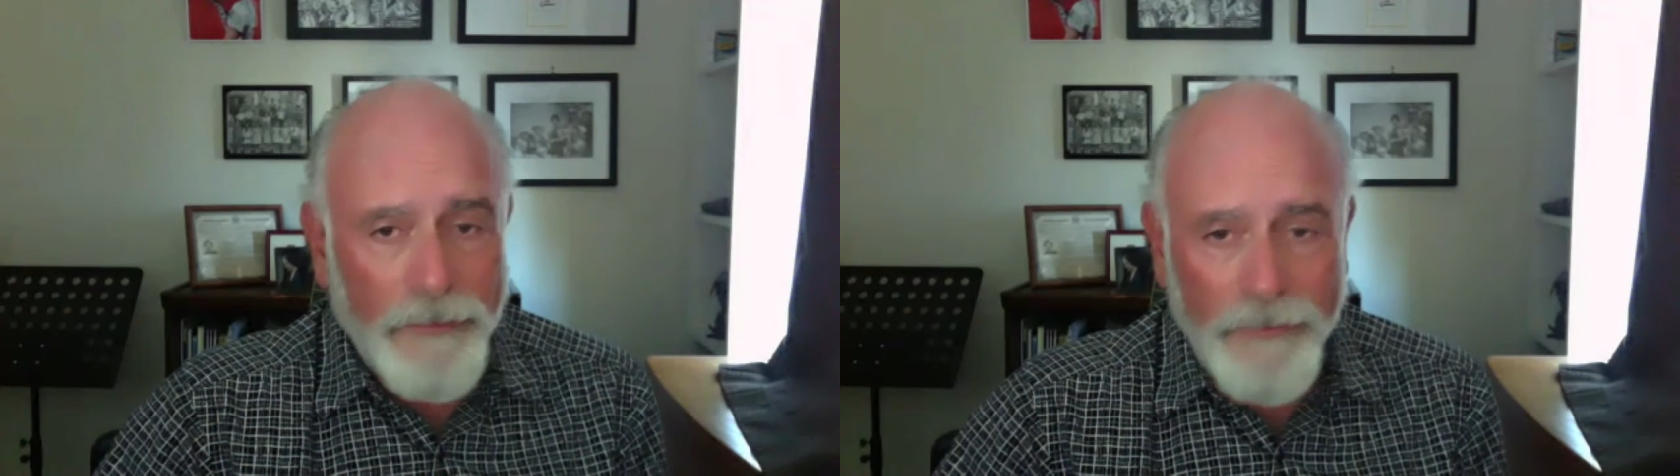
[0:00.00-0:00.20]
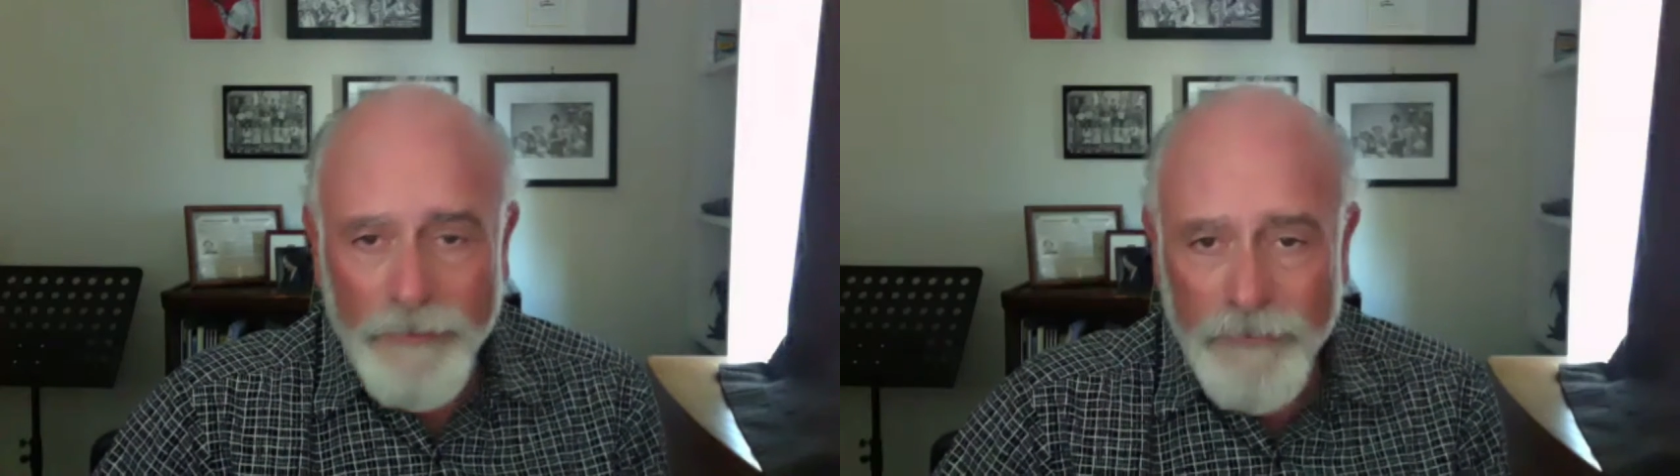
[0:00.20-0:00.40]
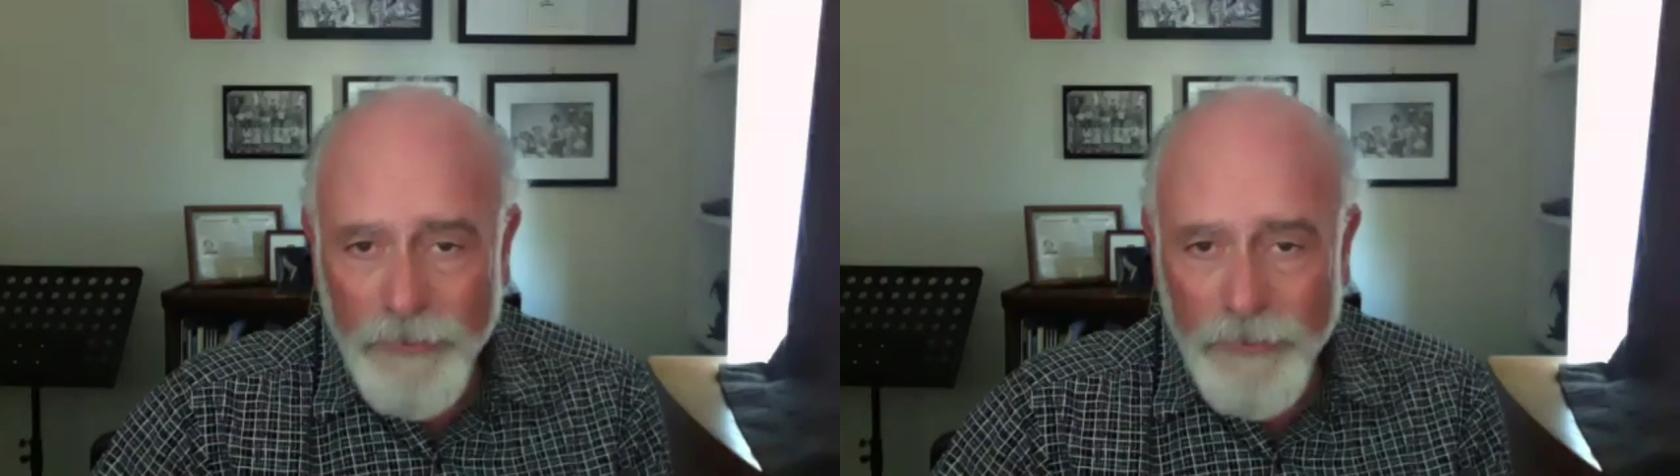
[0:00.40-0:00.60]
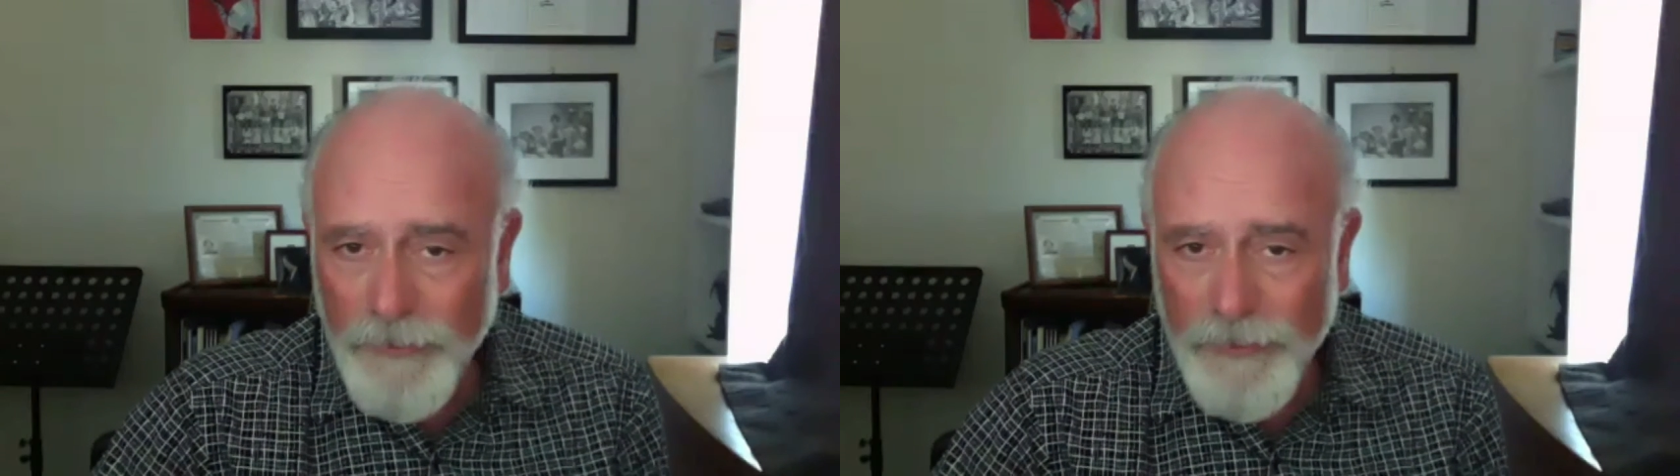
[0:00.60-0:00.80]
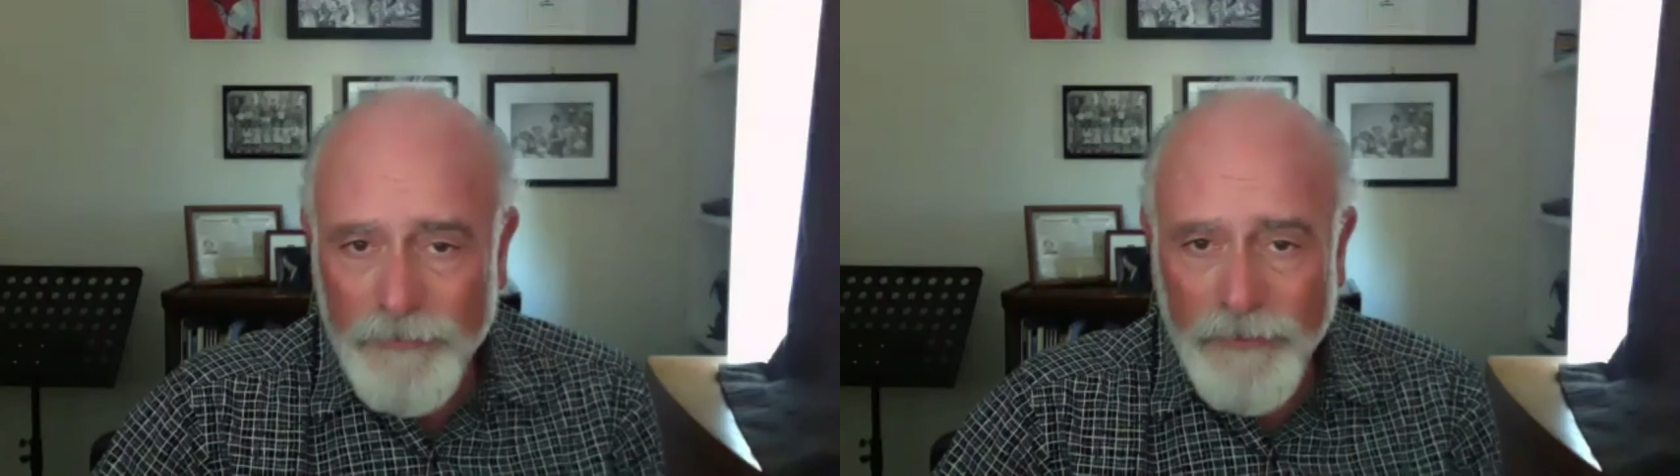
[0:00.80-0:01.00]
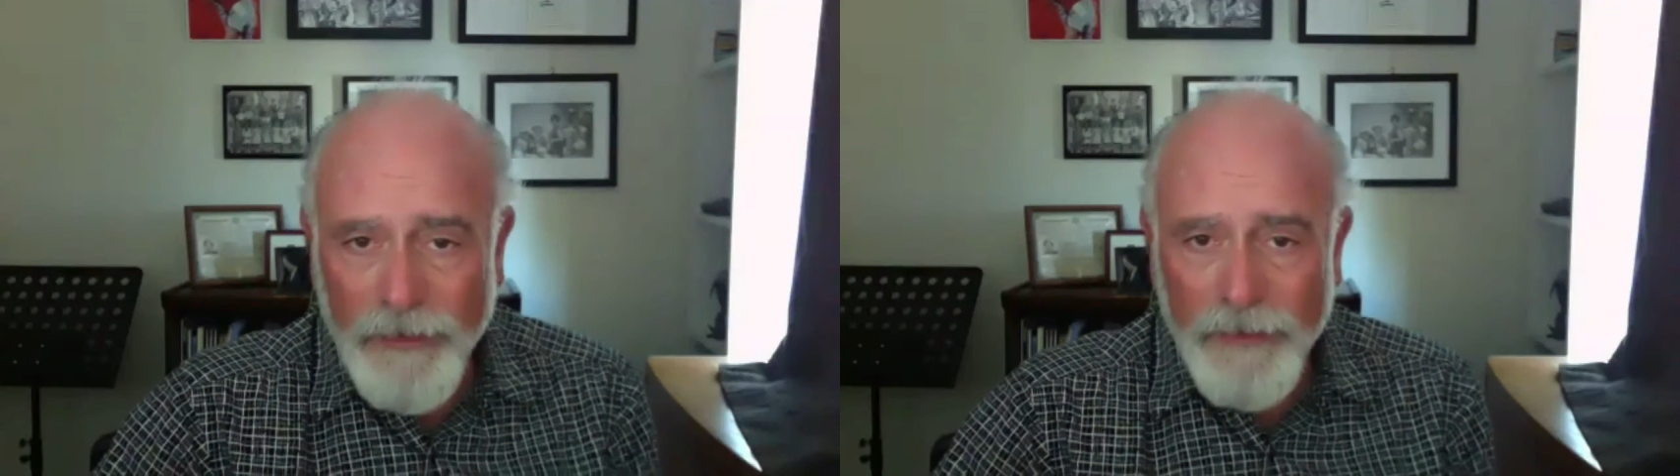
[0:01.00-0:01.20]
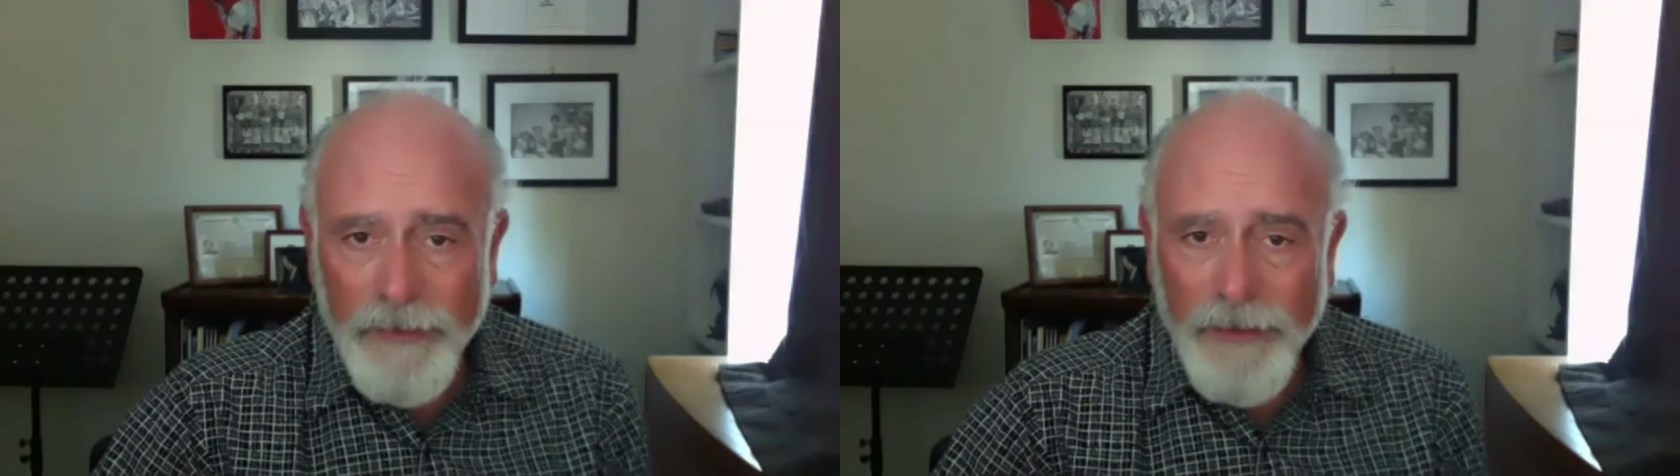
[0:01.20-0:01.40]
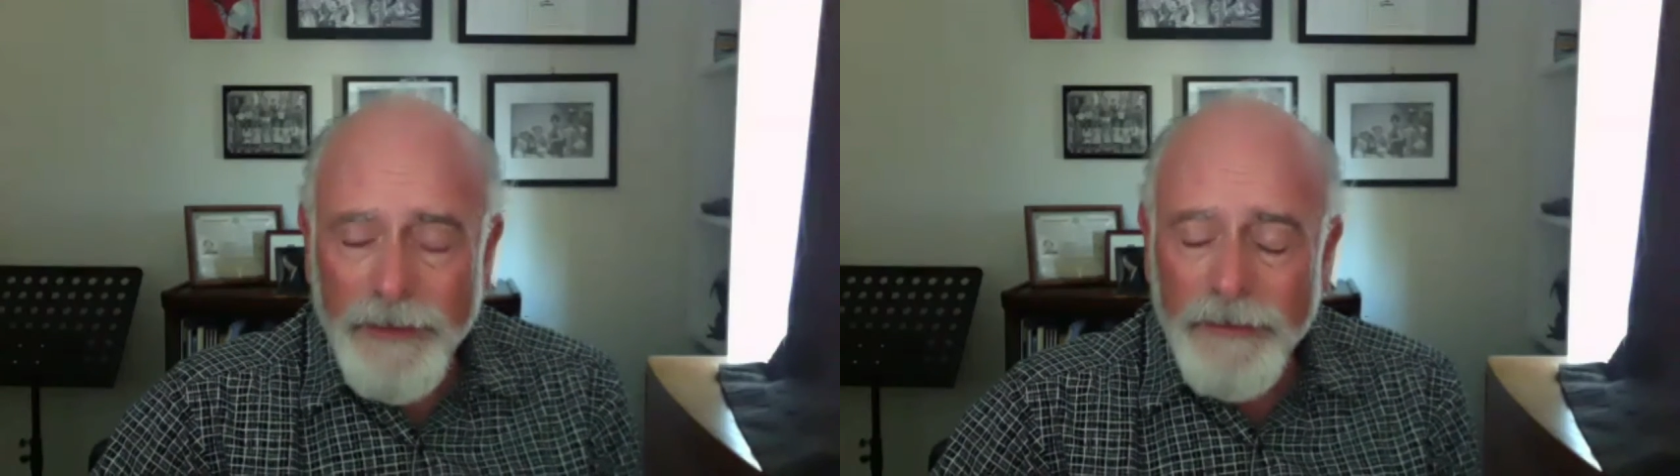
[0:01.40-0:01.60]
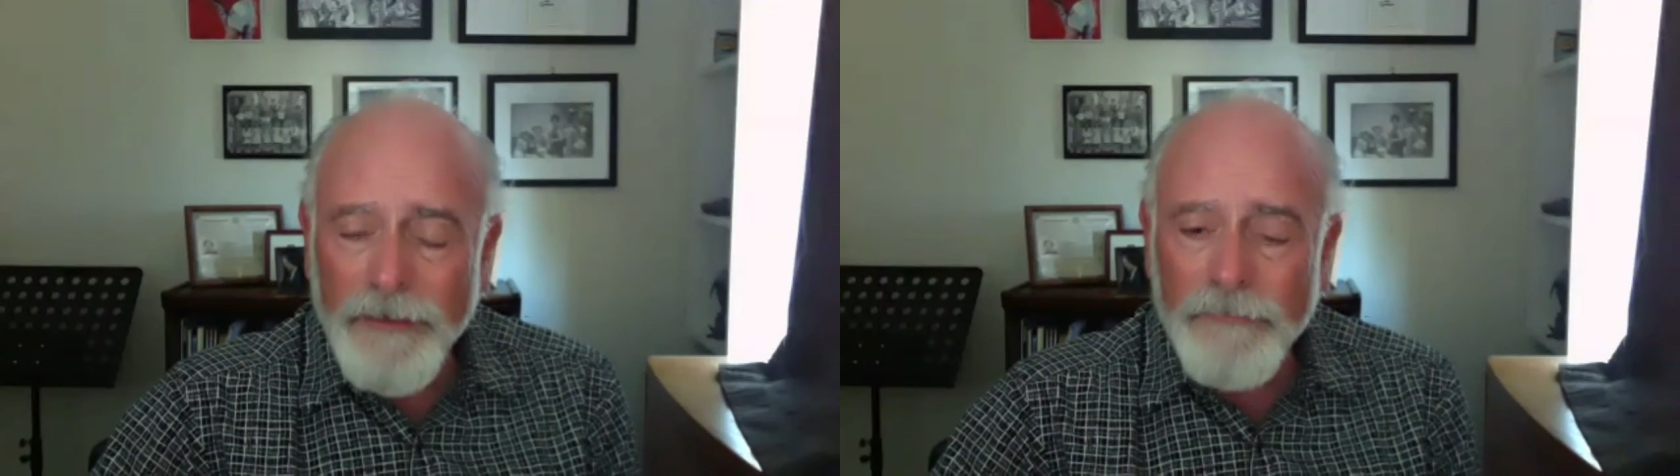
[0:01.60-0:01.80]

things and doing things online,